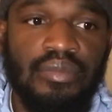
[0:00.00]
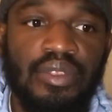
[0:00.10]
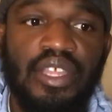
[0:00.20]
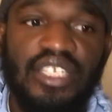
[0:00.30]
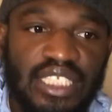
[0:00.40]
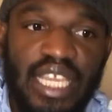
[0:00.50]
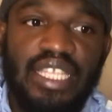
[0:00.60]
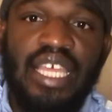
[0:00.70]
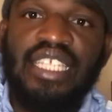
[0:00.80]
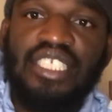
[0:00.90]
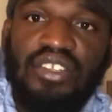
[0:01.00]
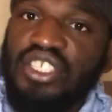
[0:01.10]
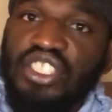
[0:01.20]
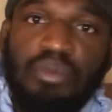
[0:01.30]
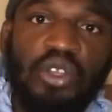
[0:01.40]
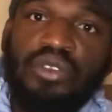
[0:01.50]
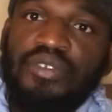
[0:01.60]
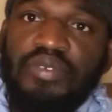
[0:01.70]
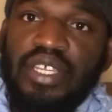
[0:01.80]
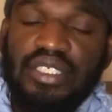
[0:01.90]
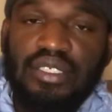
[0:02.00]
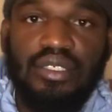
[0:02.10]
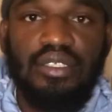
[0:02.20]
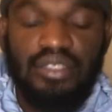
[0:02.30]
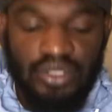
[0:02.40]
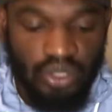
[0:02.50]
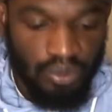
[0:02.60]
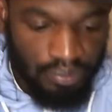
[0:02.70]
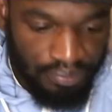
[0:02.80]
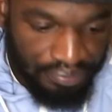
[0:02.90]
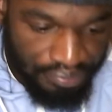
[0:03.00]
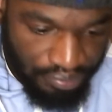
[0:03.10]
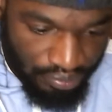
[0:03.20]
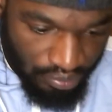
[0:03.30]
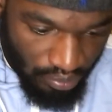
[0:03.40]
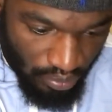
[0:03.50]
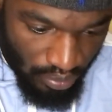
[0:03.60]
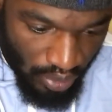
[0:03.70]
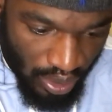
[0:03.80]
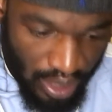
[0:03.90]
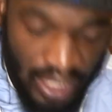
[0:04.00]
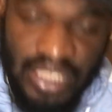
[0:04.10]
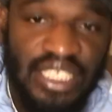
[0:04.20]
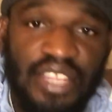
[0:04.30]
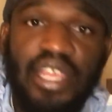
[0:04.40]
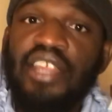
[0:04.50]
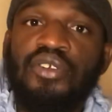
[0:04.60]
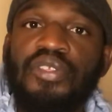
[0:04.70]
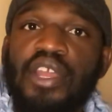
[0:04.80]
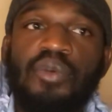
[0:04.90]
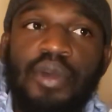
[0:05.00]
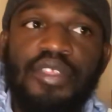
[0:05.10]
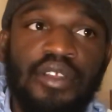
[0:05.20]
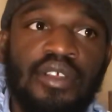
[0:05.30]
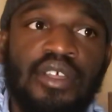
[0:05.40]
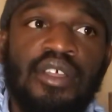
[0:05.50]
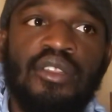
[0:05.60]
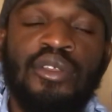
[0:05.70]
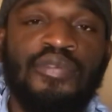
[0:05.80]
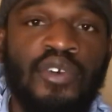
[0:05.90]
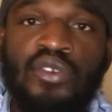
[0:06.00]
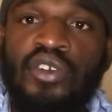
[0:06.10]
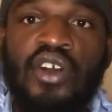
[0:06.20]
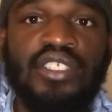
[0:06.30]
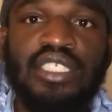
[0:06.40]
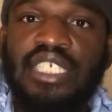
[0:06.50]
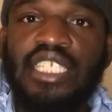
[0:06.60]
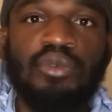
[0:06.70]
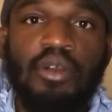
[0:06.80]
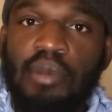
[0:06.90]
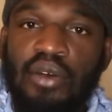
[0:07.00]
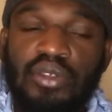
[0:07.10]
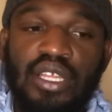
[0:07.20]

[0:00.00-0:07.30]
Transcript: they're saying that it's illegitimate on its face. So it's neither here nor there whether those phone calls and texts were about